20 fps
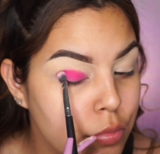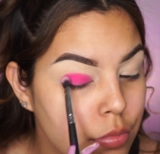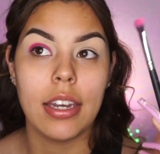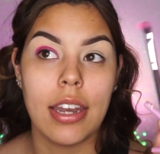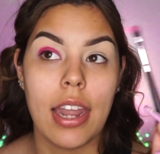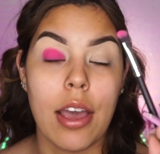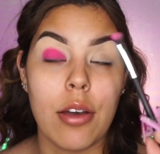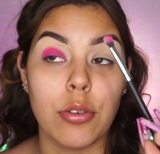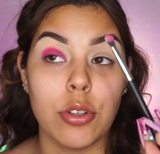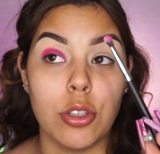
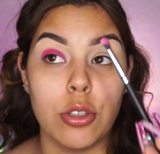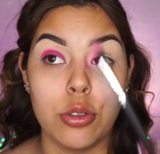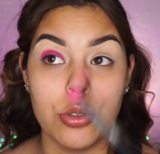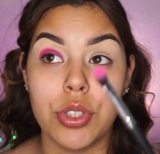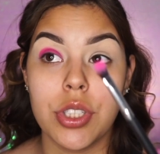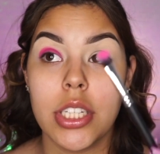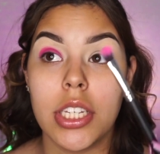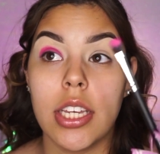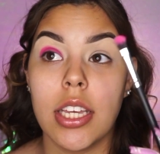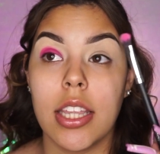Now
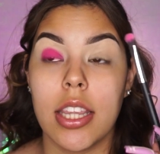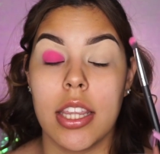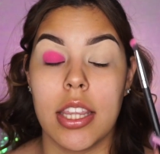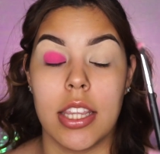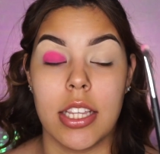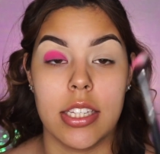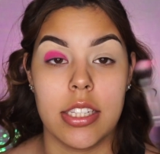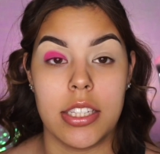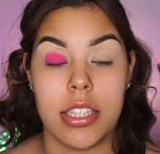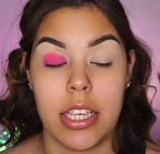using
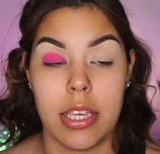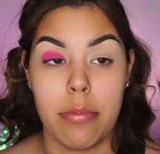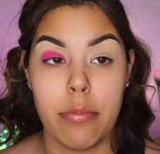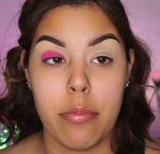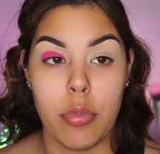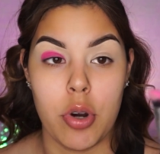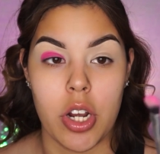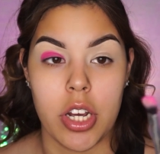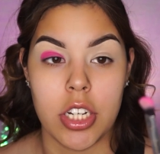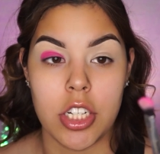the same
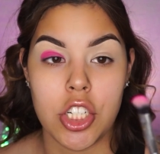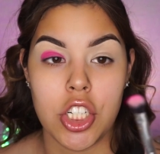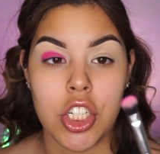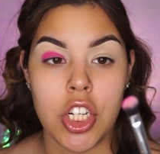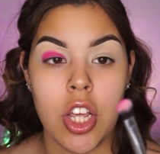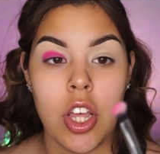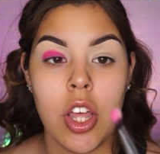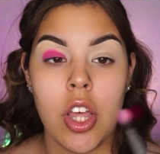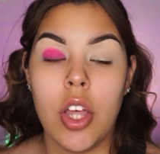brush,